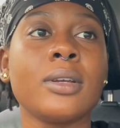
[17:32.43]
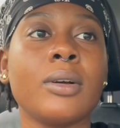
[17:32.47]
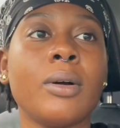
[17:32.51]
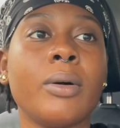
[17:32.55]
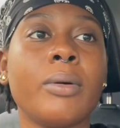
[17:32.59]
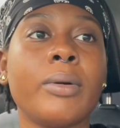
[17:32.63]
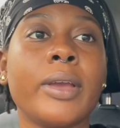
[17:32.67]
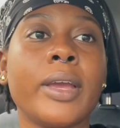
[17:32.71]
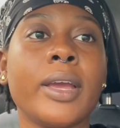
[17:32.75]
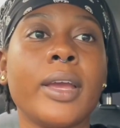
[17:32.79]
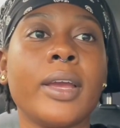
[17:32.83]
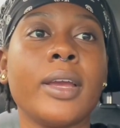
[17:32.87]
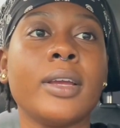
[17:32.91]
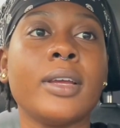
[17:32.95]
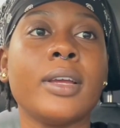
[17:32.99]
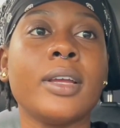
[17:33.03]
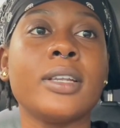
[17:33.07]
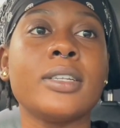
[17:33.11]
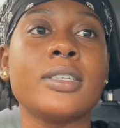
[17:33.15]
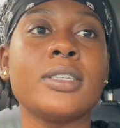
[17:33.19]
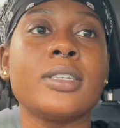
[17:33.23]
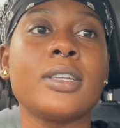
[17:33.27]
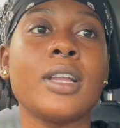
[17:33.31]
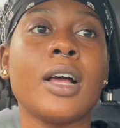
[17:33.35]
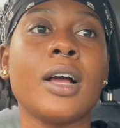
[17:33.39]
okay
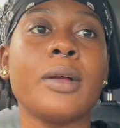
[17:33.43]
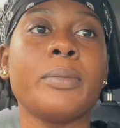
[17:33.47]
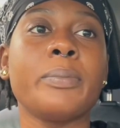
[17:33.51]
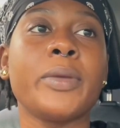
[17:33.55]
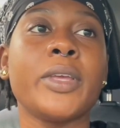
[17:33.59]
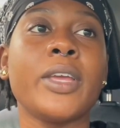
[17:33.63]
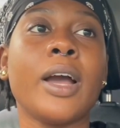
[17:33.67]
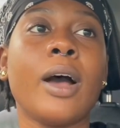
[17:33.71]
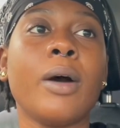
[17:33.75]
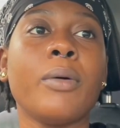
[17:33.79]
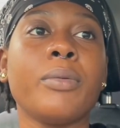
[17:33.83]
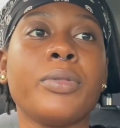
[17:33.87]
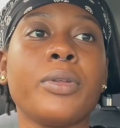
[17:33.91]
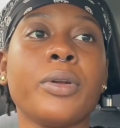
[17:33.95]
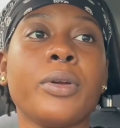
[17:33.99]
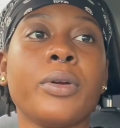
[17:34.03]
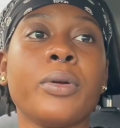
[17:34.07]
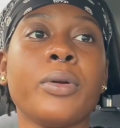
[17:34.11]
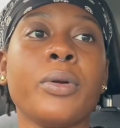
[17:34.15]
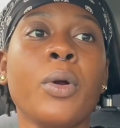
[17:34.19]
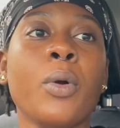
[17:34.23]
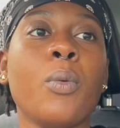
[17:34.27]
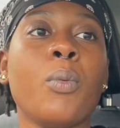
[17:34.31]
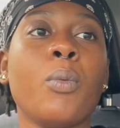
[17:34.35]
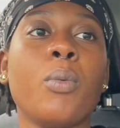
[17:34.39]
and to not be out
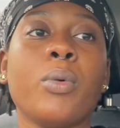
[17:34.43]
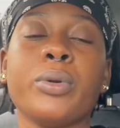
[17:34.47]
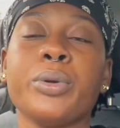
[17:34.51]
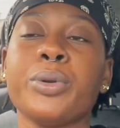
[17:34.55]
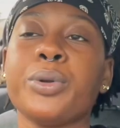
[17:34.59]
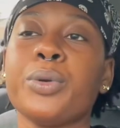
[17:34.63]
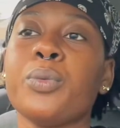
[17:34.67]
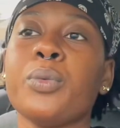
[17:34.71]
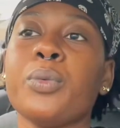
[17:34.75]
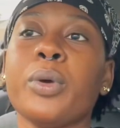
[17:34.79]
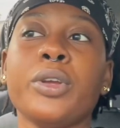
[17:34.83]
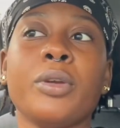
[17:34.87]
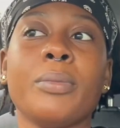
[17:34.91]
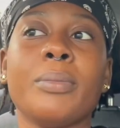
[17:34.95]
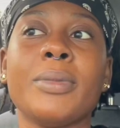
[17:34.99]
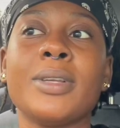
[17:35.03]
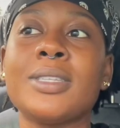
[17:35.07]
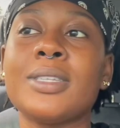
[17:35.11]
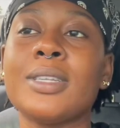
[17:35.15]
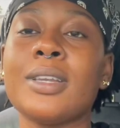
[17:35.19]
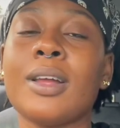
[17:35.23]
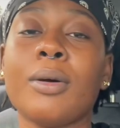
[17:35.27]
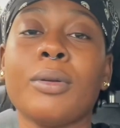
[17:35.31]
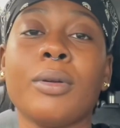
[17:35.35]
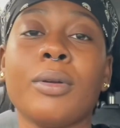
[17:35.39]
there wondering what you're
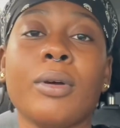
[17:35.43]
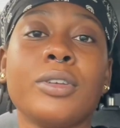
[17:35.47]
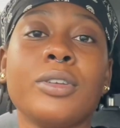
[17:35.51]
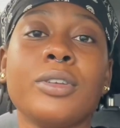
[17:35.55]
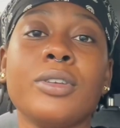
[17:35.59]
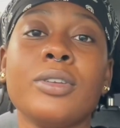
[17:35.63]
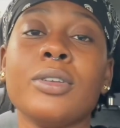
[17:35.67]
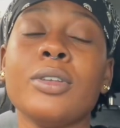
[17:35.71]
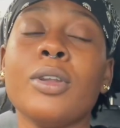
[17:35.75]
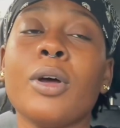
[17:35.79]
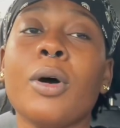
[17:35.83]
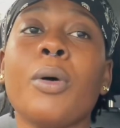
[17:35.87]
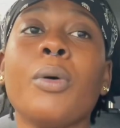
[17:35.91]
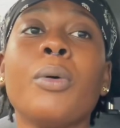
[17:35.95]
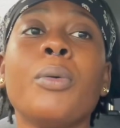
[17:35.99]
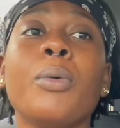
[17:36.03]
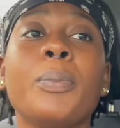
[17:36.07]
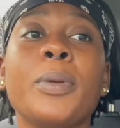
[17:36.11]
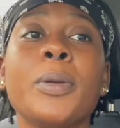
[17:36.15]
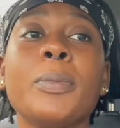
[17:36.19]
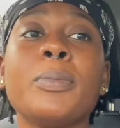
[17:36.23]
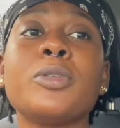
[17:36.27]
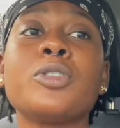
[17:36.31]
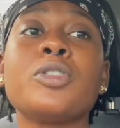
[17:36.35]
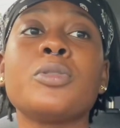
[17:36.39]
missing out on no
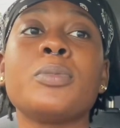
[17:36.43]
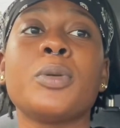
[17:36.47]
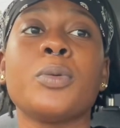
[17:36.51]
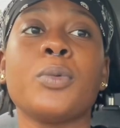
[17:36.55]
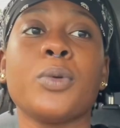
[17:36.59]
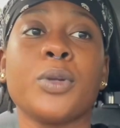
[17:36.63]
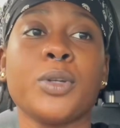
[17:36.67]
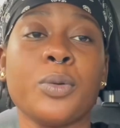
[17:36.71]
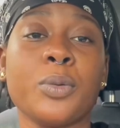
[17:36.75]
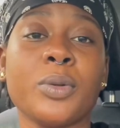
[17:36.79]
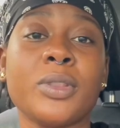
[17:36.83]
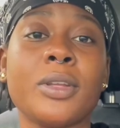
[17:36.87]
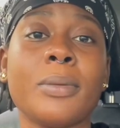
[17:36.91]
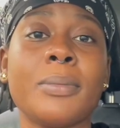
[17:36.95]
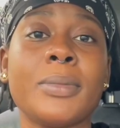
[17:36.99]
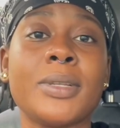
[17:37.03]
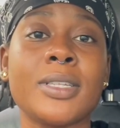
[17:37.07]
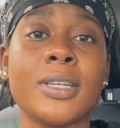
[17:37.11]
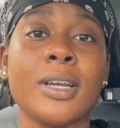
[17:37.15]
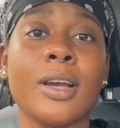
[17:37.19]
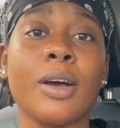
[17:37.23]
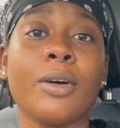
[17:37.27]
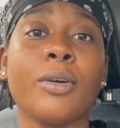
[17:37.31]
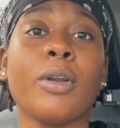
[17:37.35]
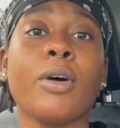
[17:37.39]
people should be wondering what they're
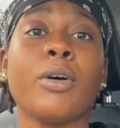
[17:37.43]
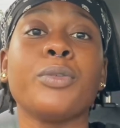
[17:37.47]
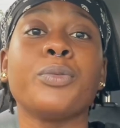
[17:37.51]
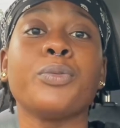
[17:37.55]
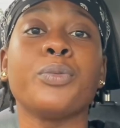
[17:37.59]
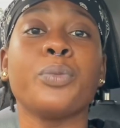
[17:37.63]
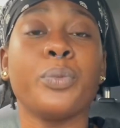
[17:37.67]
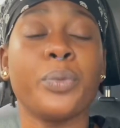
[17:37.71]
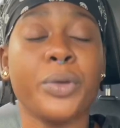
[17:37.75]
missing out on